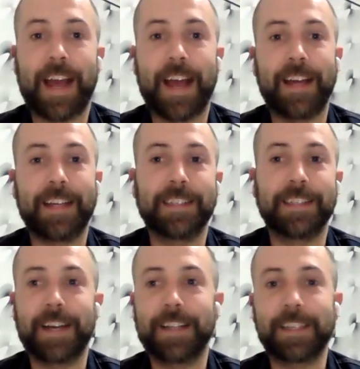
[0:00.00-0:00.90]
And
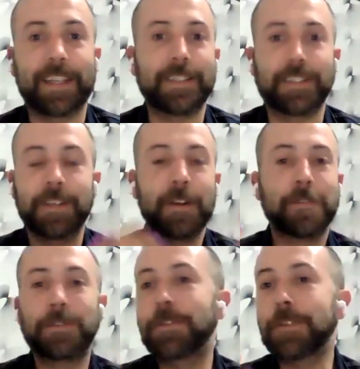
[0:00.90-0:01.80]
I think that is
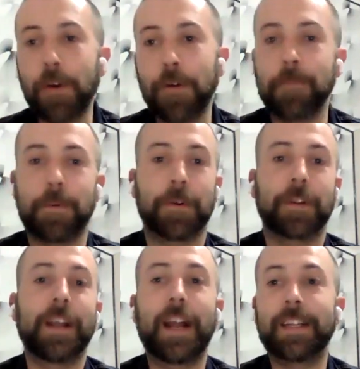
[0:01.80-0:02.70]
so
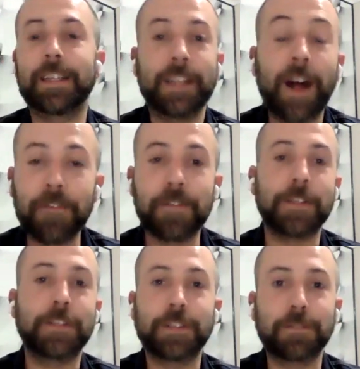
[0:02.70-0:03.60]
important. And I love that
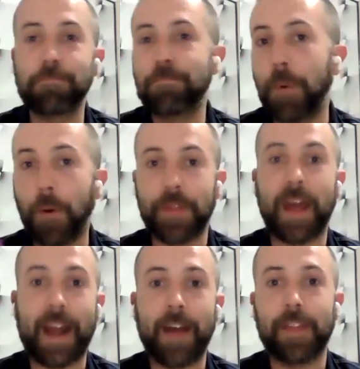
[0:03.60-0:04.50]
you just put
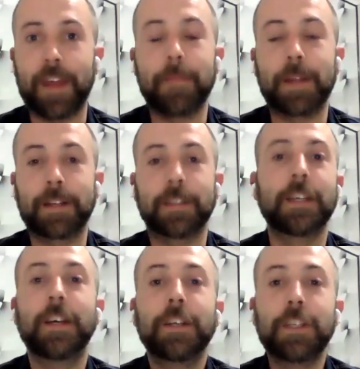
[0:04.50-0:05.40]
that out there, because
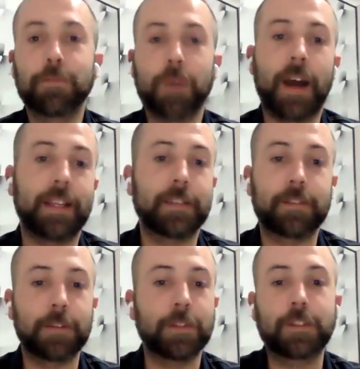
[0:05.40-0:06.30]
you're right.
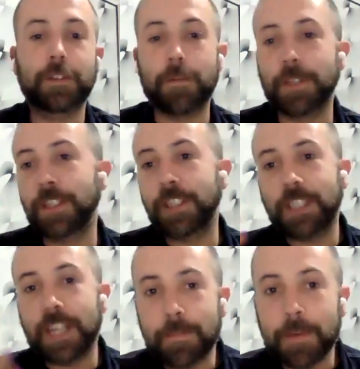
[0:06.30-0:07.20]
There is so much
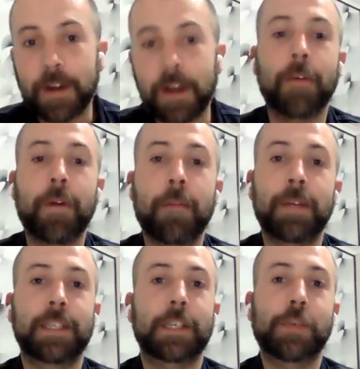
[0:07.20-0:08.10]
stigma around
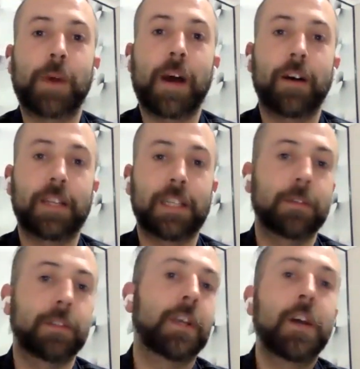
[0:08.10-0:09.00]
bisexuality. There
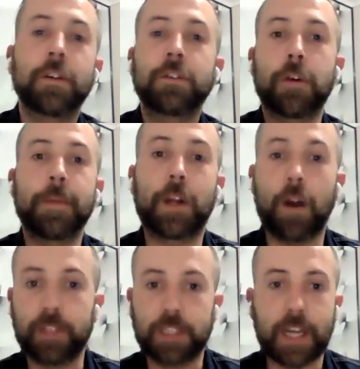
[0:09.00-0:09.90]
is so many
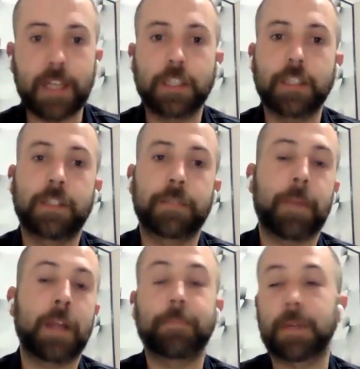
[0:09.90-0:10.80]
conversations.
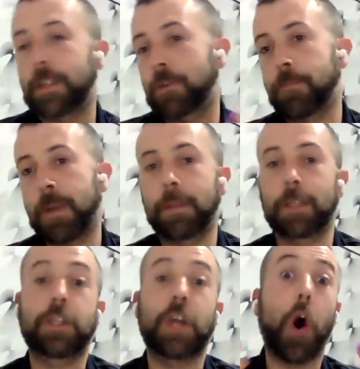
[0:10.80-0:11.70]
Bisexual people
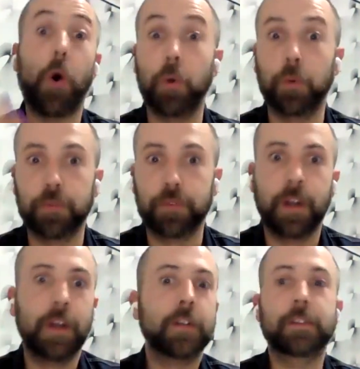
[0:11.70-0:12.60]
are told
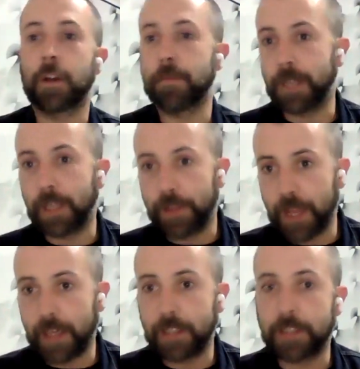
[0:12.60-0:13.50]
so many
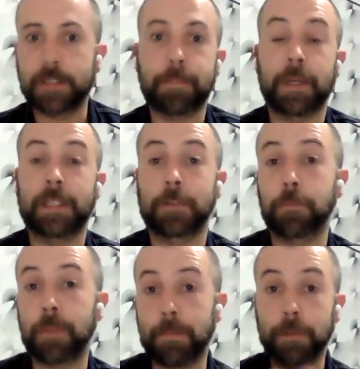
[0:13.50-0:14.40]
things.
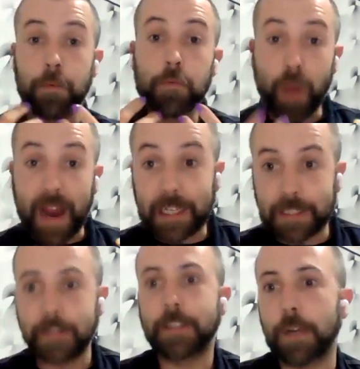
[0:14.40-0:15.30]
Bisexual people are
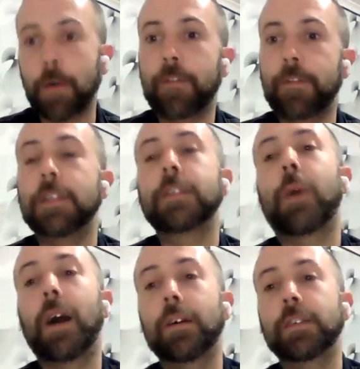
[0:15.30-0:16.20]
raised so often as
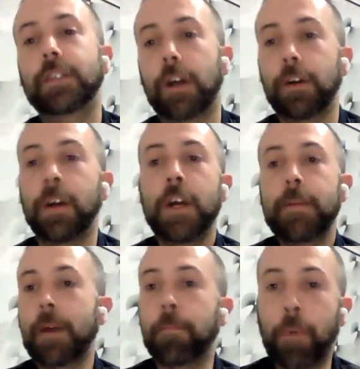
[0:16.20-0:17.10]
well. So you
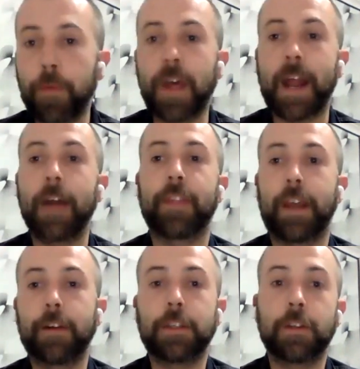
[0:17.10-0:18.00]
got to put that out
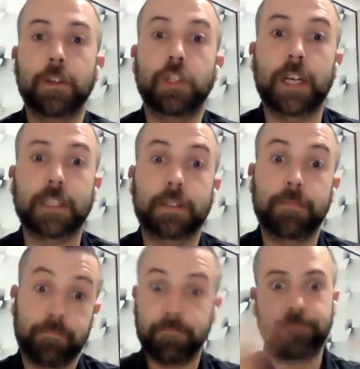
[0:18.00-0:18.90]
there, and you're not just
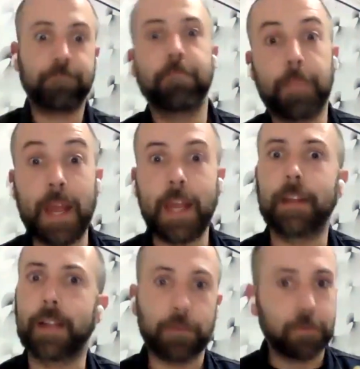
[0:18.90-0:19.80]

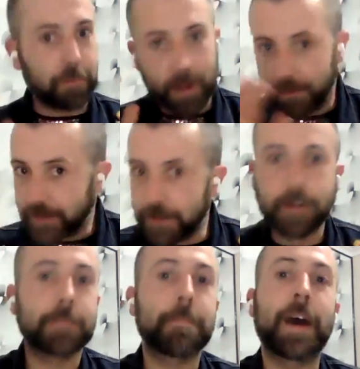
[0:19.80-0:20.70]
being like, you've written
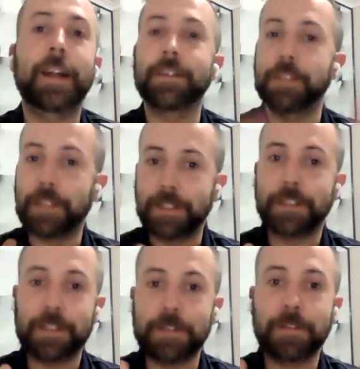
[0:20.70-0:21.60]
songs about it, and it
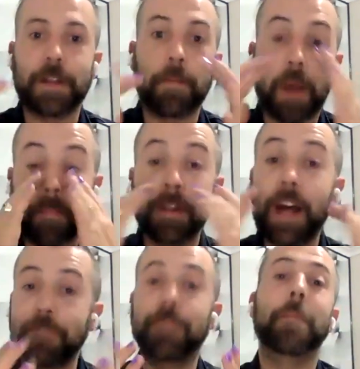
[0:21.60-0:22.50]
is a
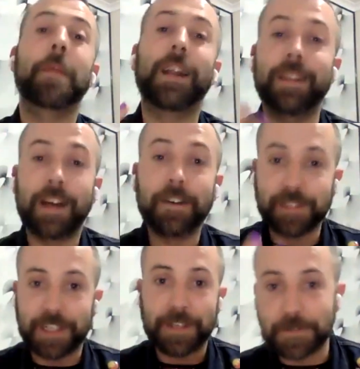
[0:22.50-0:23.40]
platform that I love
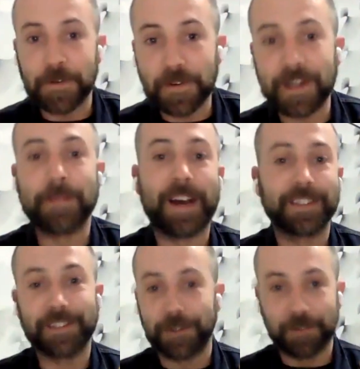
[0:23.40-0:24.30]
to hear you talking
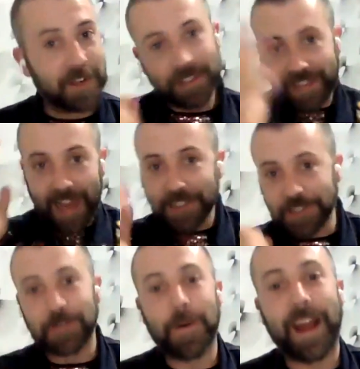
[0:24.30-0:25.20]
about. So
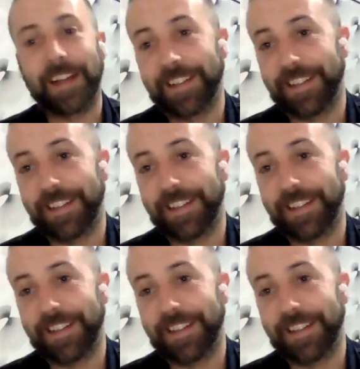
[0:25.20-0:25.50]
tangent away.